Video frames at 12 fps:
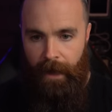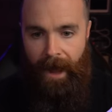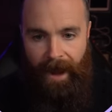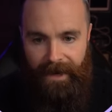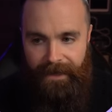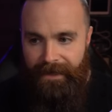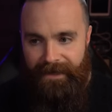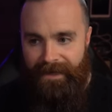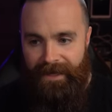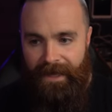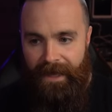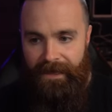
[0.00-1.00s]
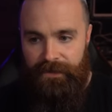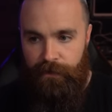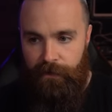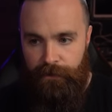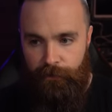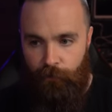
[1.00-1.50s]
I can't
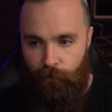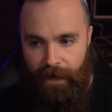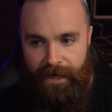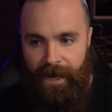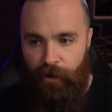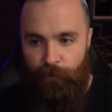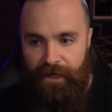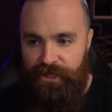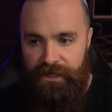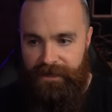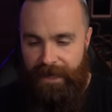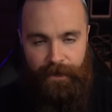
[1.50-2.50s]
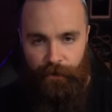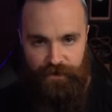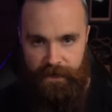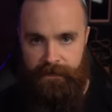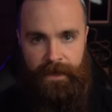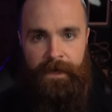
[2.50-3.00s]
talk to Thor. I cannot reach
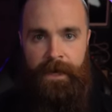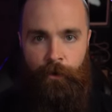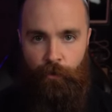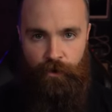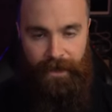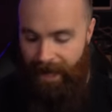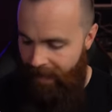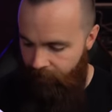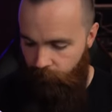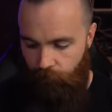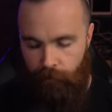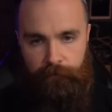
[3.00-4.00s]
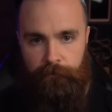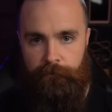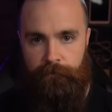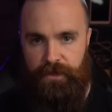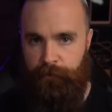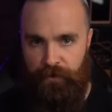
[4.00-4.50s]
containers in that network at all.
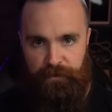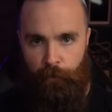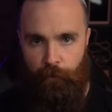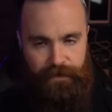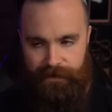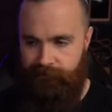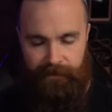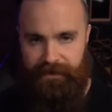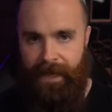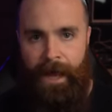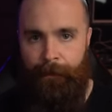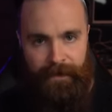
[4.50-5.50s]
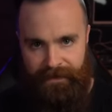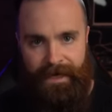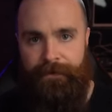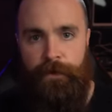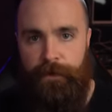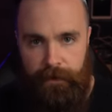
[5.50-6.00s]
Exposed ports doesn't happen. That's
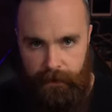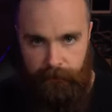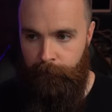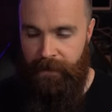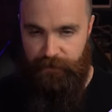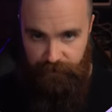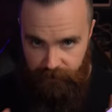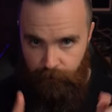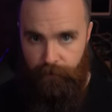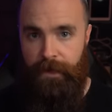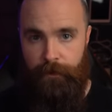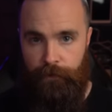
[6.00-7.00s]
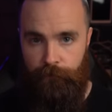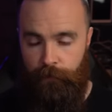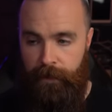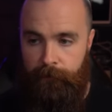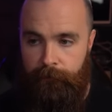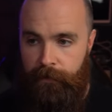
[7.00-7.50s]
not even a thing because we're dealing with layer
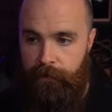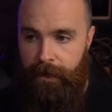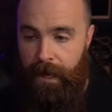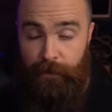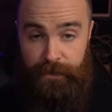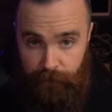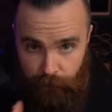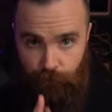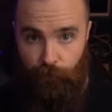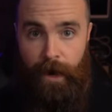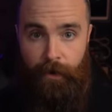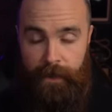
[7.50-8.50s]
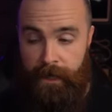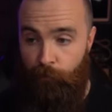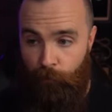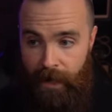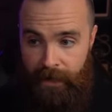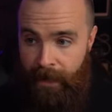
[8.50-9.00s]
three and we're dealing with routing.
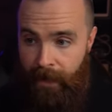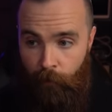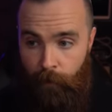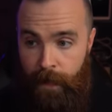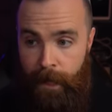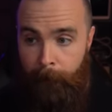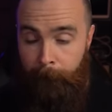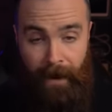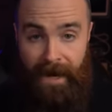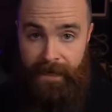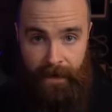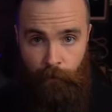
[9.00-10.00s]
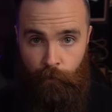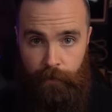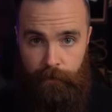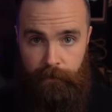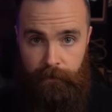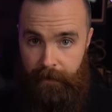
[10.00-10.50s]
And right now, my
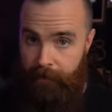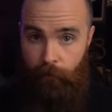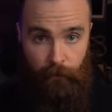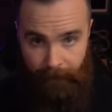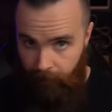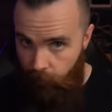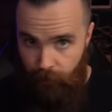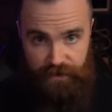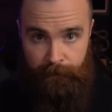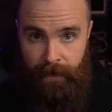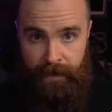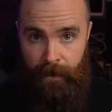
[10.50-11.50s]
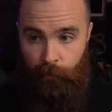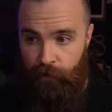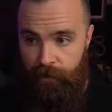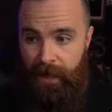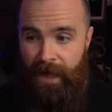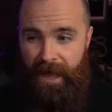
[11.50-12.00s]
network and all my hosts in my
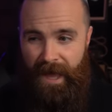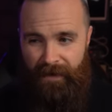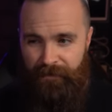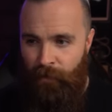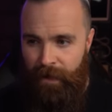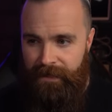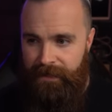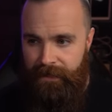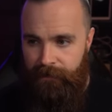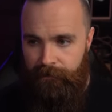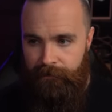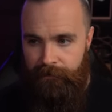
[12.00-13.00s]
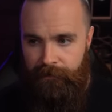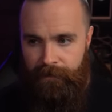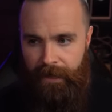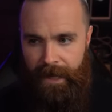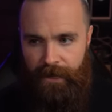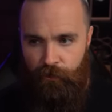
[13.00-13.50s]
network have no idea
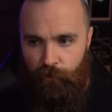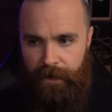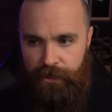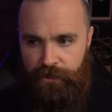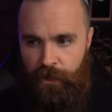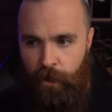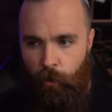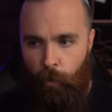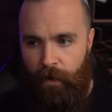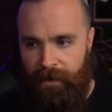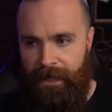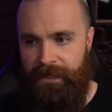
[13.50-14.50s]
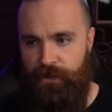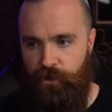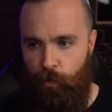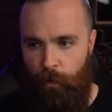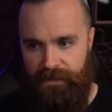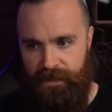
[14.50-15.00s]
how to reach one
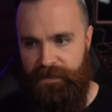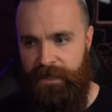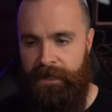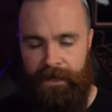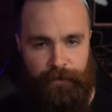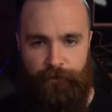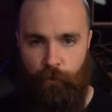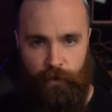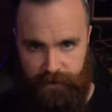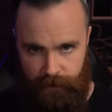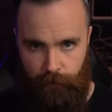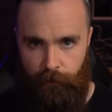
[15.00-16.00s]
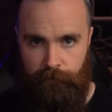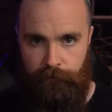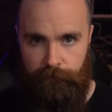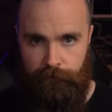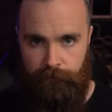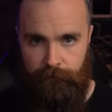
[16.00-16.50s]
ninety-two dot one sixty-eight dot ninety-four dot zero.
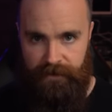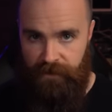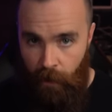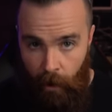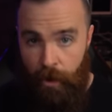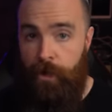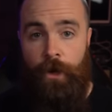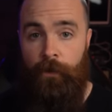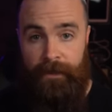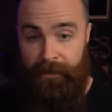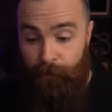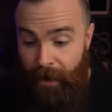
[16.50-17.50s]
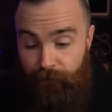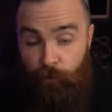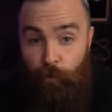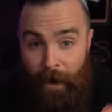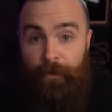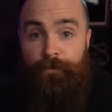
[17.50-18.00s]
That's an unknown, like they don't have a
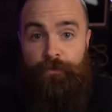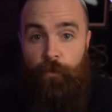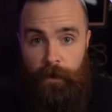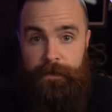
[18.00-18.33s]
route for